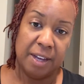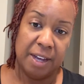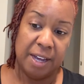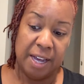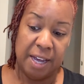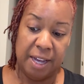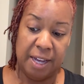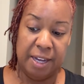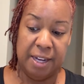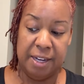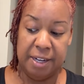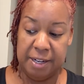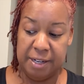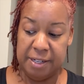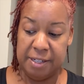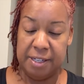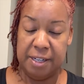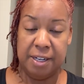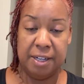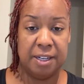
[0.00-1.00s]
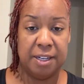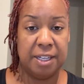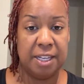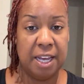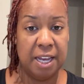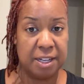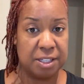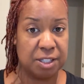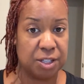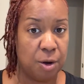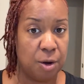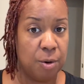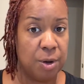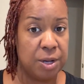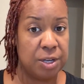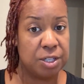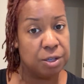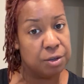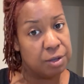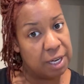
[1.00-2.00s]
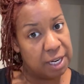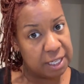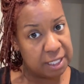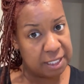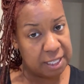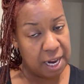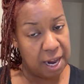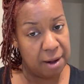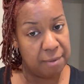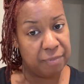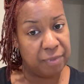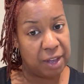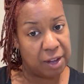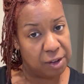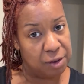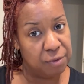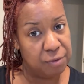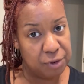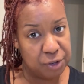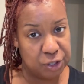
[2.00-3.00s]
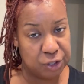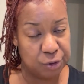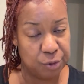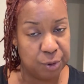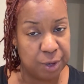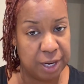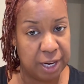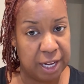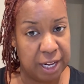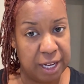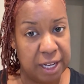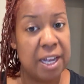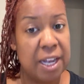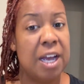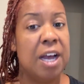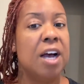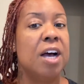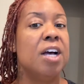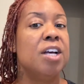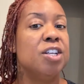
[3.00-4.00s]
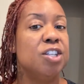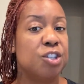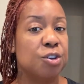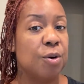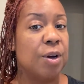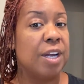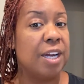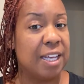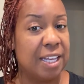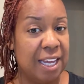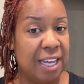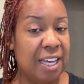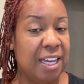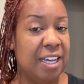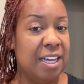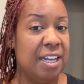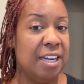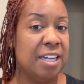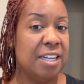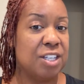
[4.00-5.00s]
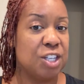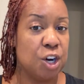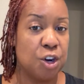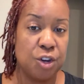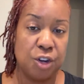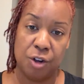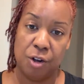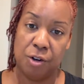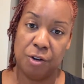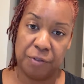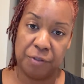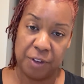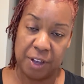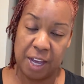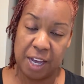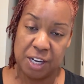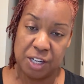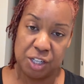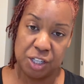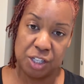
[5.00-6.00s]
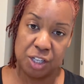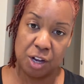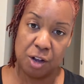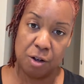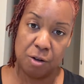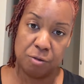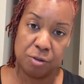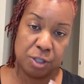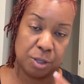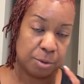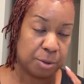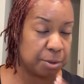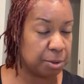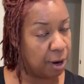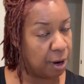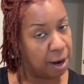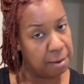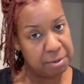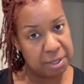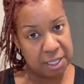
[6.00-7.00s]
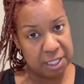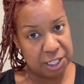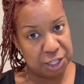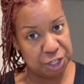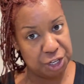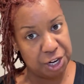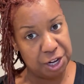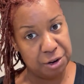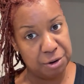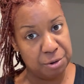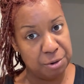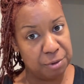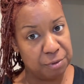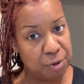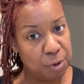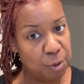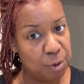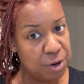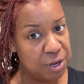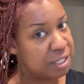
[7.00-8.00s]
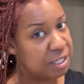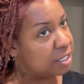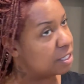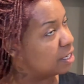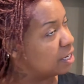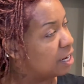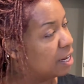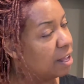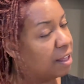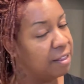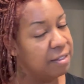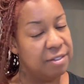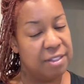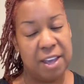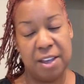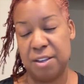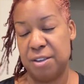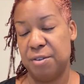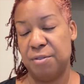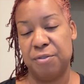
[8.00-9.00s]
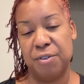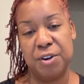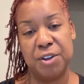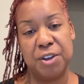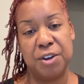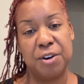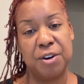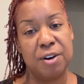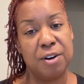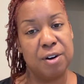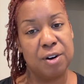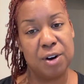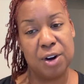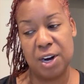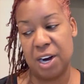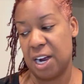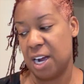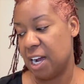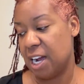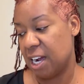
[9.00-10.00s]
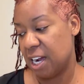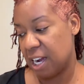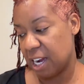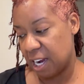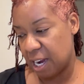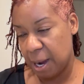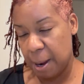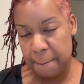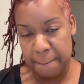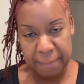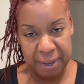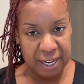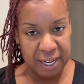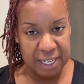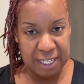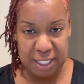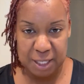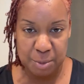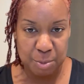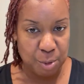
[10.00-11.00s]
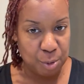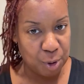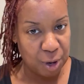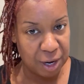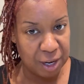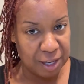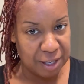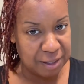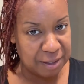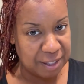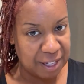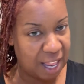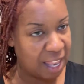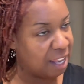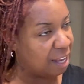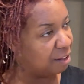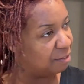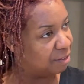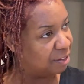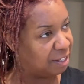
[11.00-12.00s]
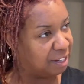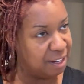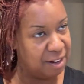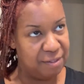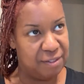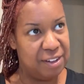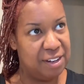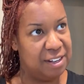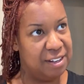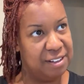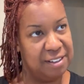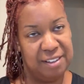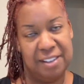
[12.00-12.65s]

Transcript: And yeah, so until next time, thank you for joining. Join again, turn your notifications on, subscribe to the channel, of course. Thank you for your committed support. I love it, love it.